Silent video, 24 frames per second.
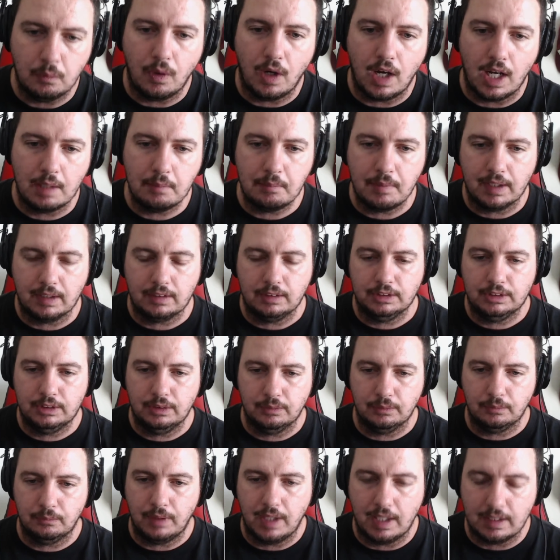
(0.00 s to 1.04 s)
automatically show
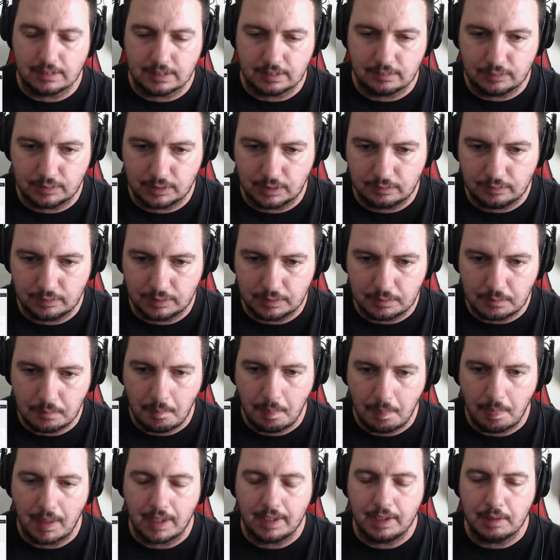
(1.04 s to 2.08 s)
the routes I've driven
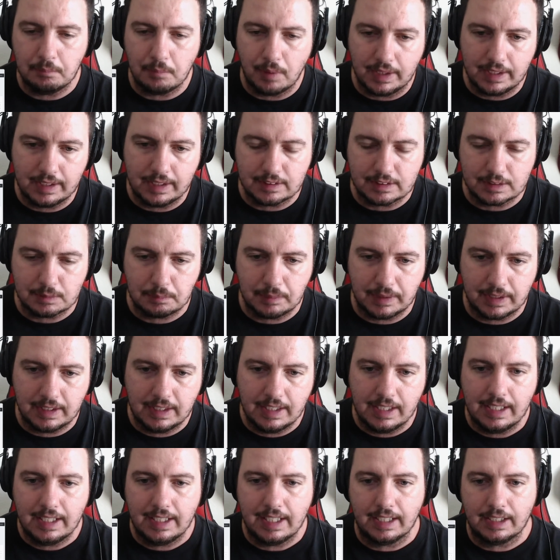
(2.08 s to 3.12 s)
and the money I've spent,
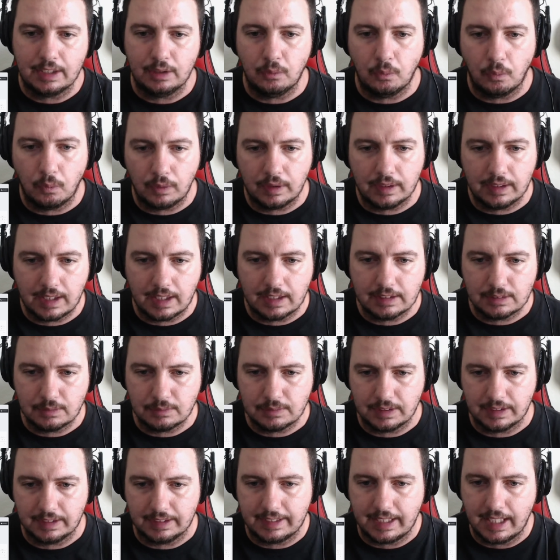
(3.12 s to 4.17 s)
and I can organize those
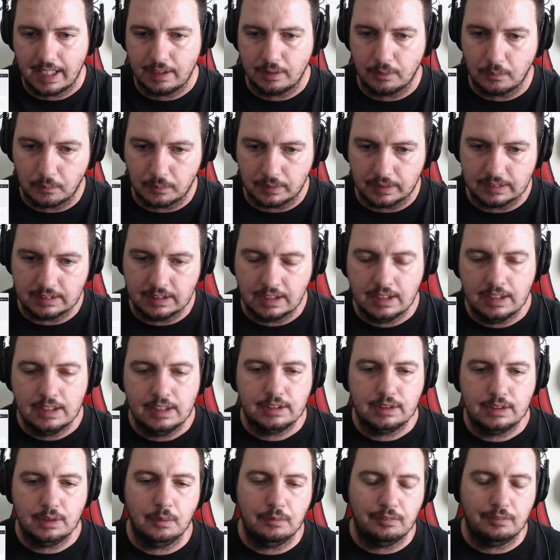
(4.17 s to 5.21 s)
into categories.
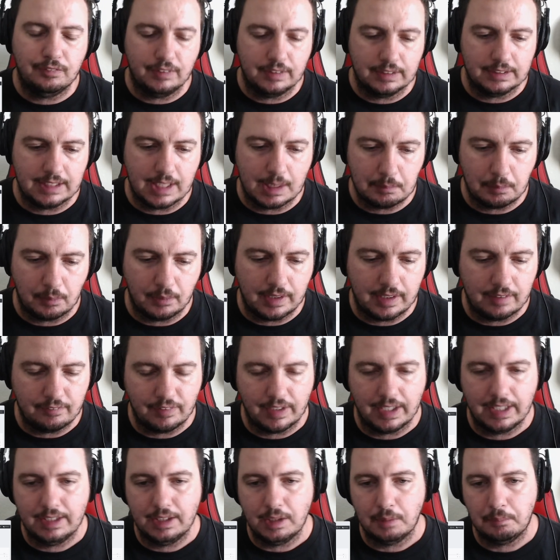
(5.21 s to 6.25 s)
So for example, if
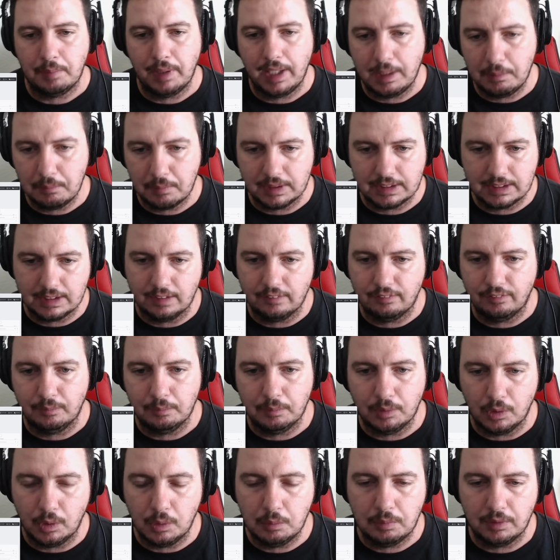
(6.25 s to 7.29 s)
I end up paying myself from
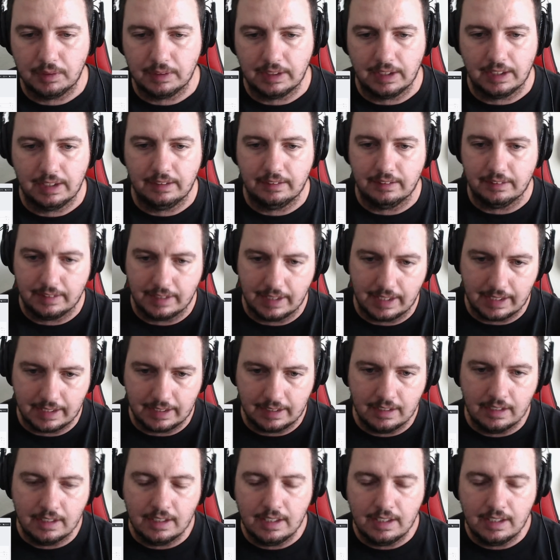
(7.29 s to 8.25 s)
the Uber at the end of the day,